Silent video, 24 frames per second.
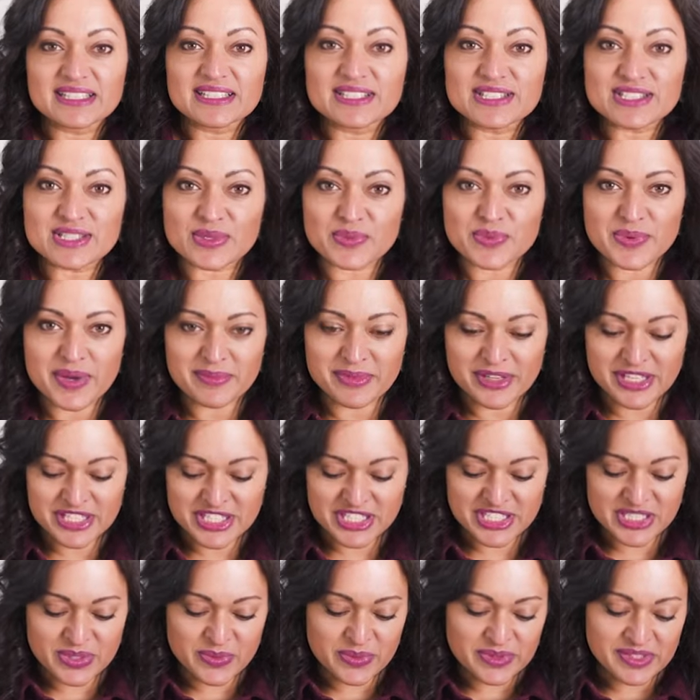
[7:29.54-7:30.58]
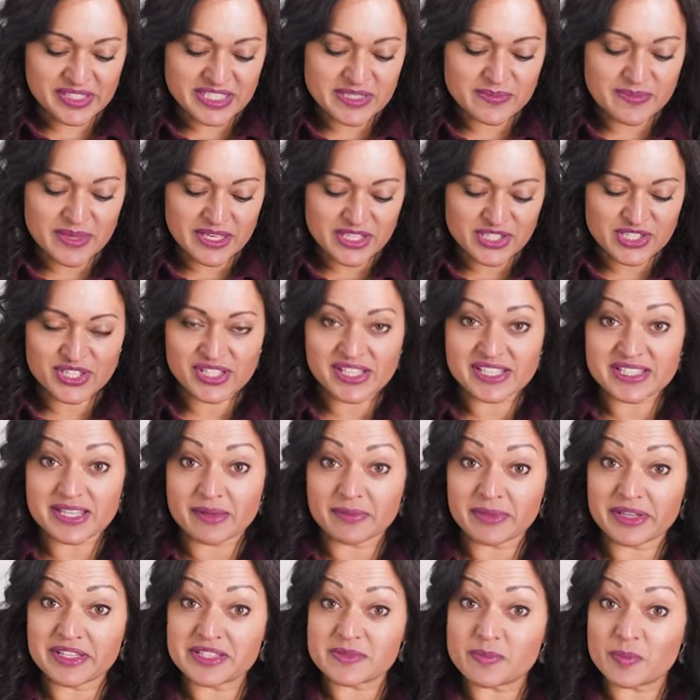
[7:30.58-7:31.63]
So what I'm going to do with this mixture is
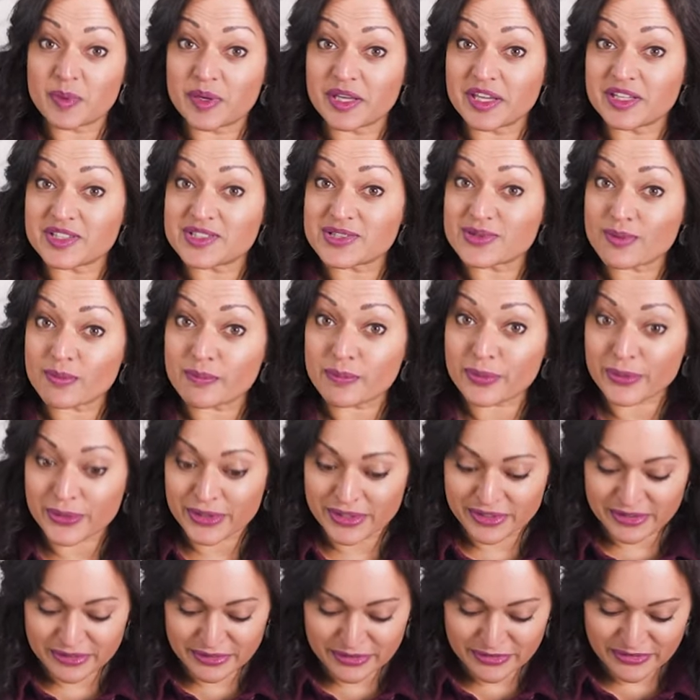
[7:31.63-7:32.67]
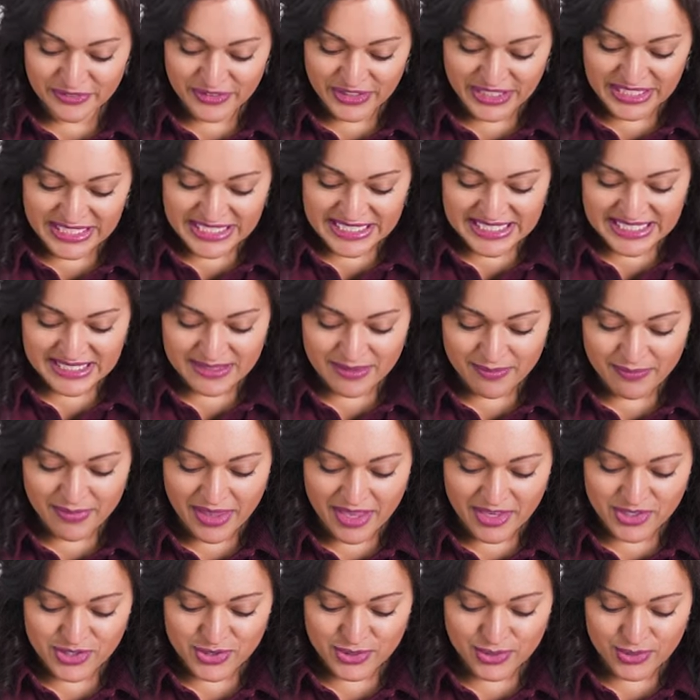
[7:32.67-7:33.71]
I'm going to bring it to a boil first,
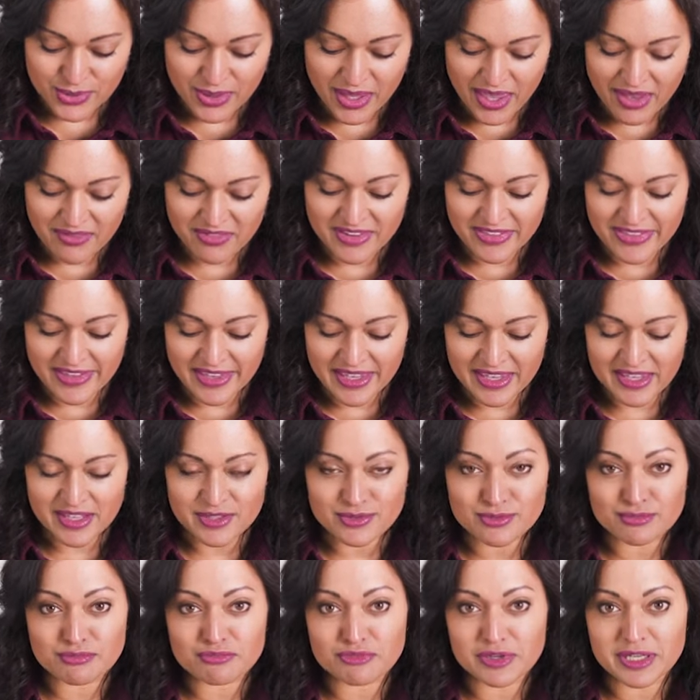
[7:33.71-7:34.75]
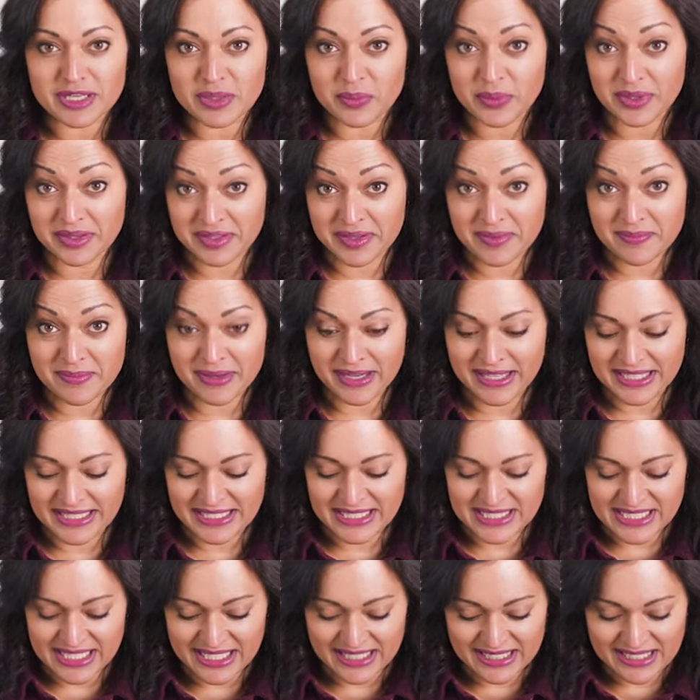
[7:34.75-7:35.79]
make sure everything is really well
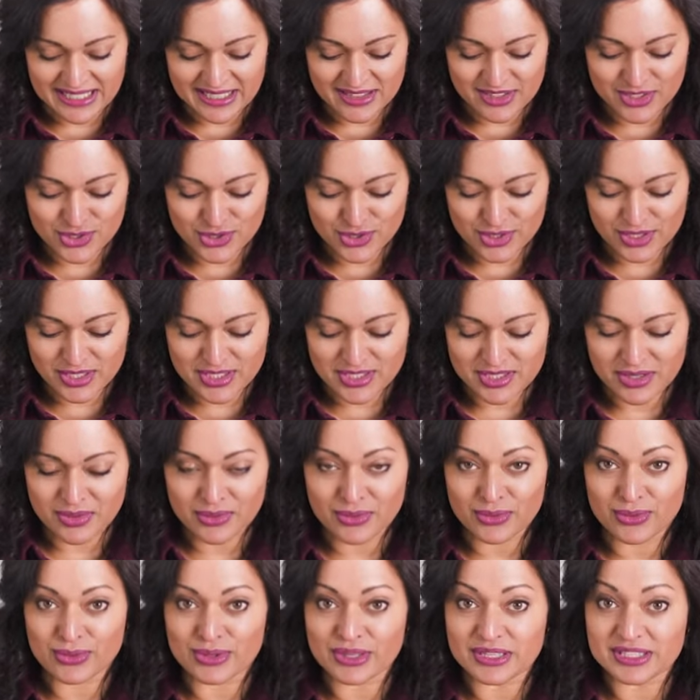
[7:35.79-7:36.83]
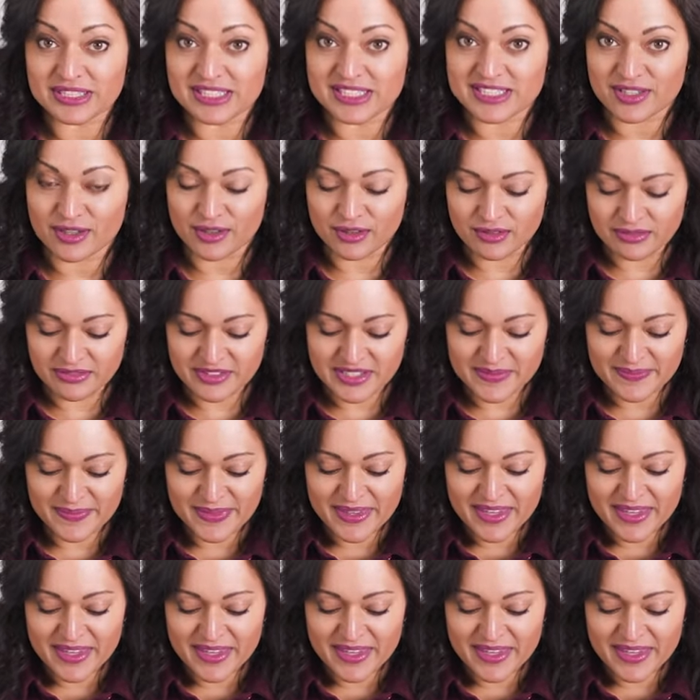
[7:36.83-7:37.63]
combined and the sugars are all dissolved.